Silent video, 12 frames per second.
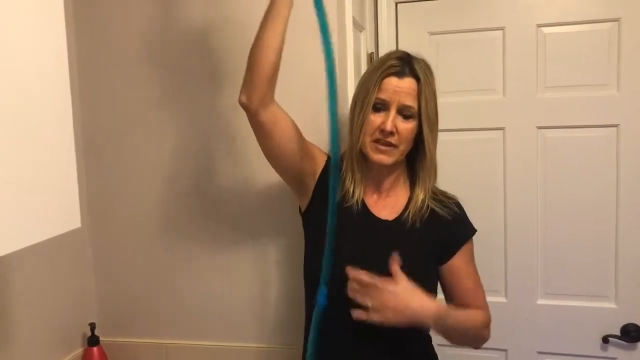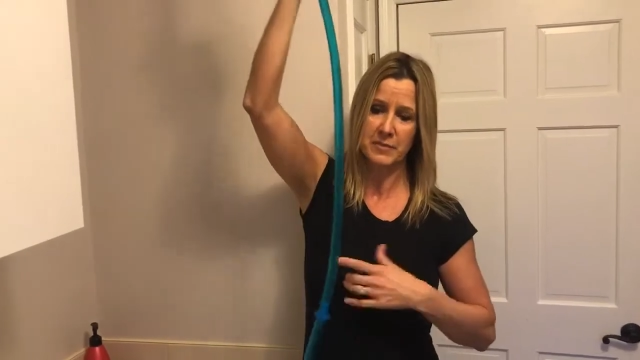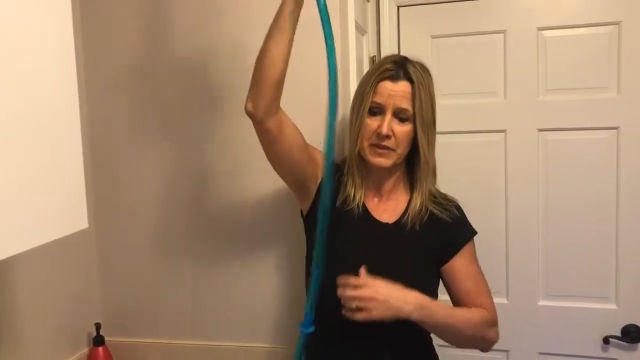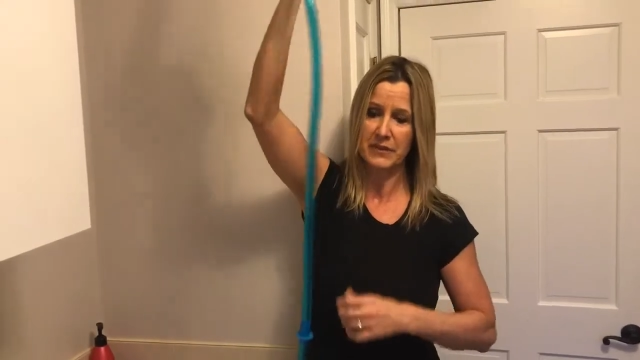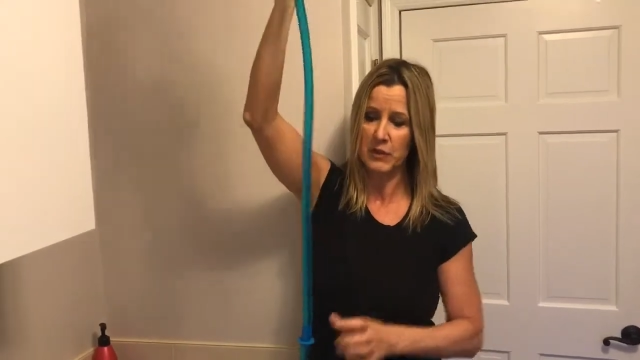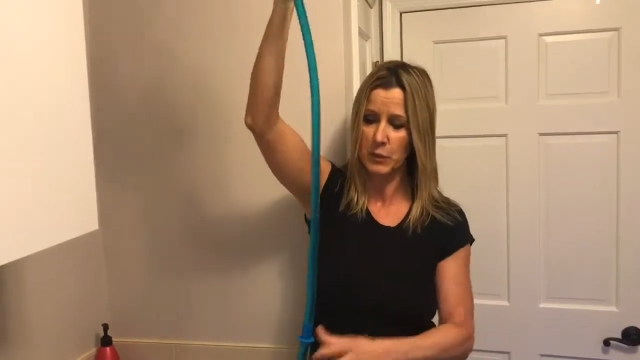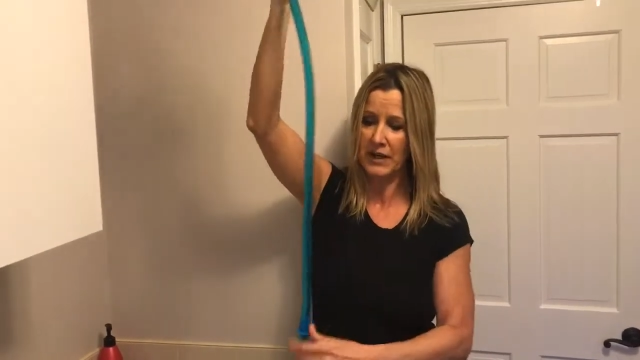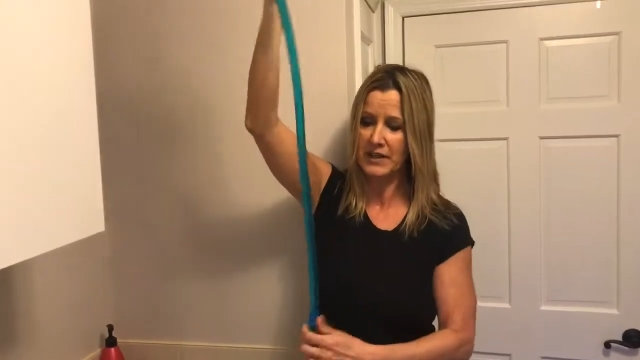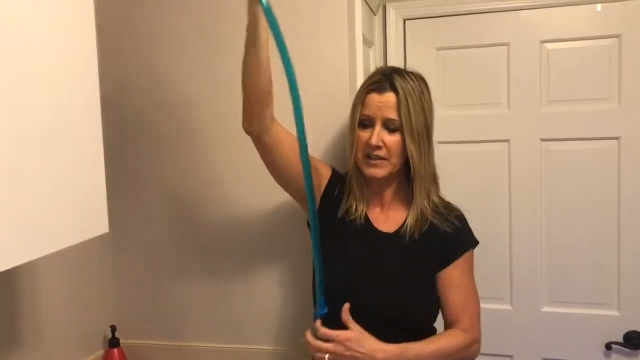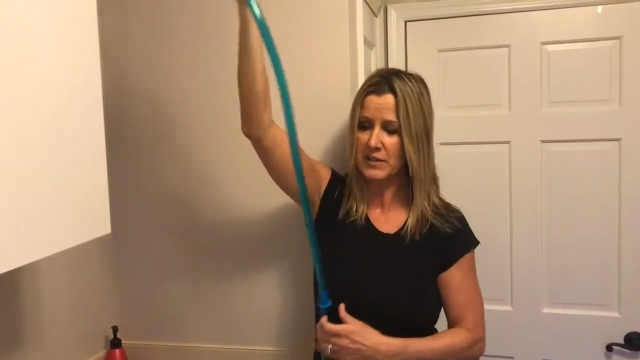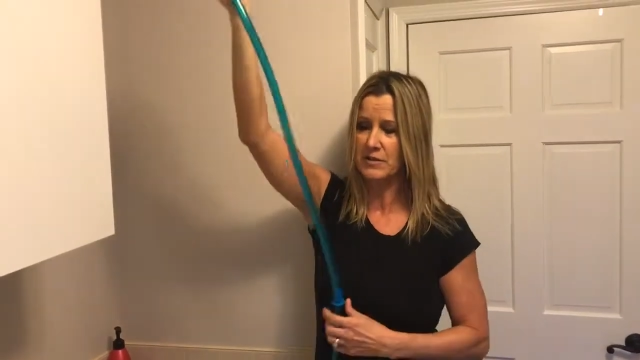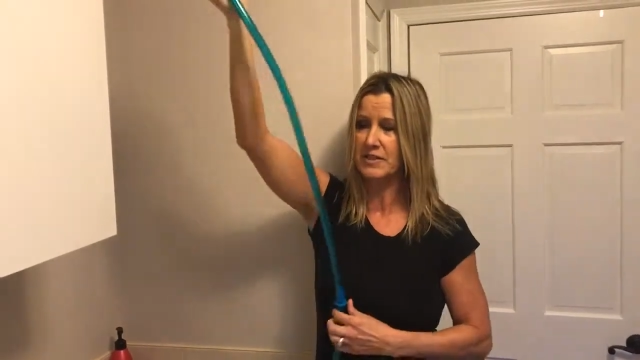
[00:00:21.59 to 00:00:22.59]
but if you wanted
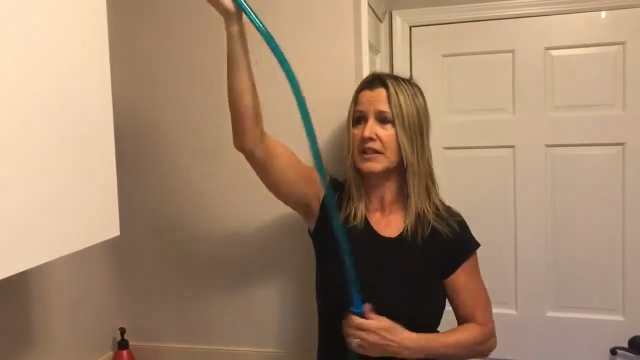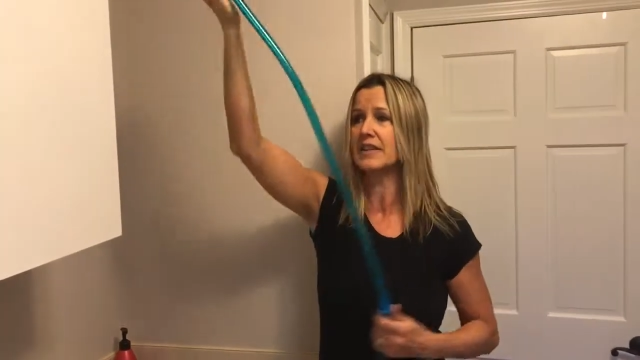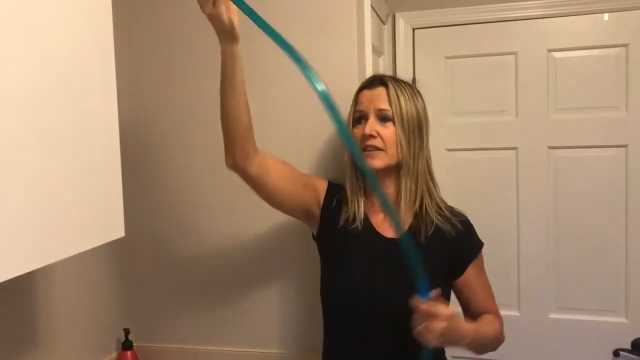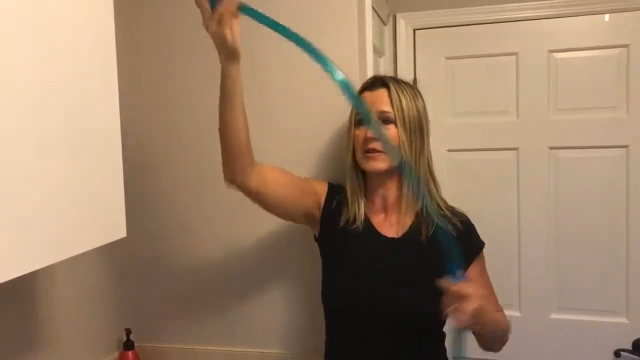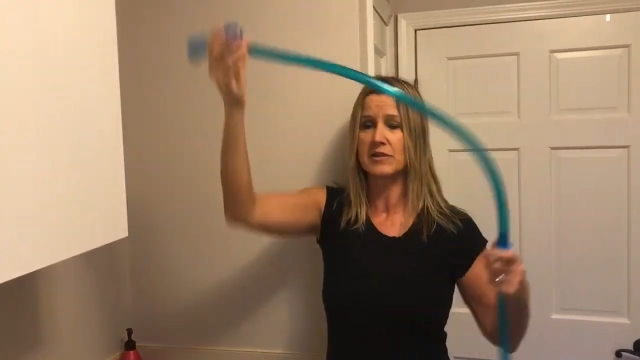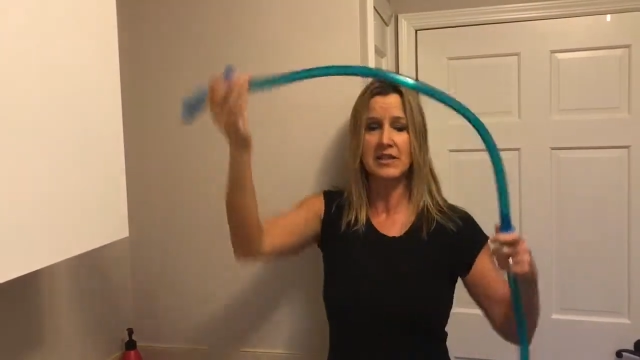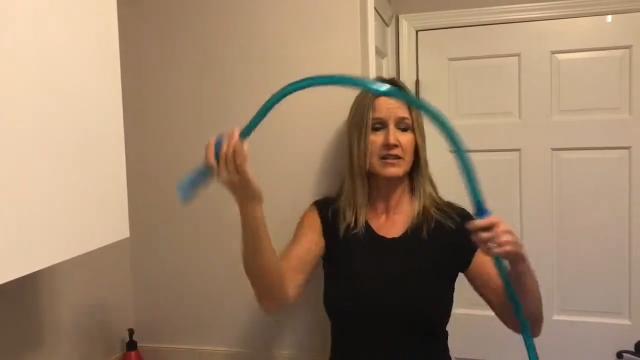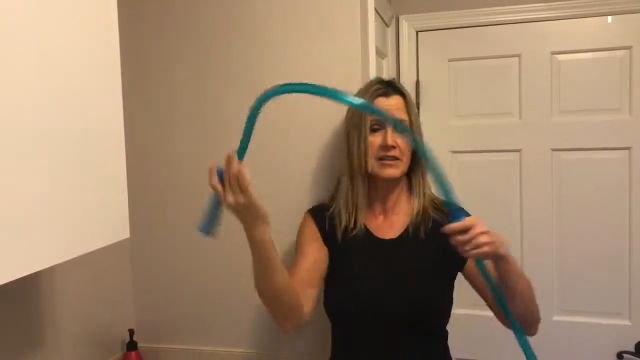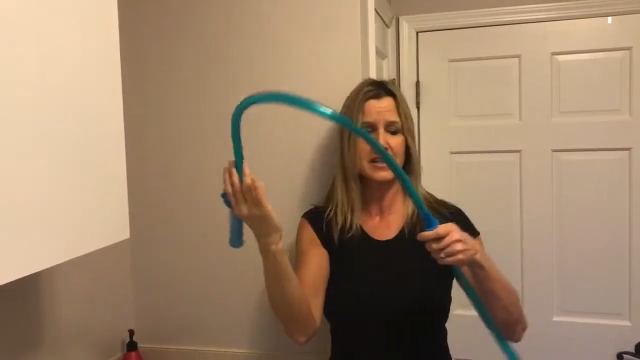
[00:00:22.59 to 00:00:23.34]
to use it in the utility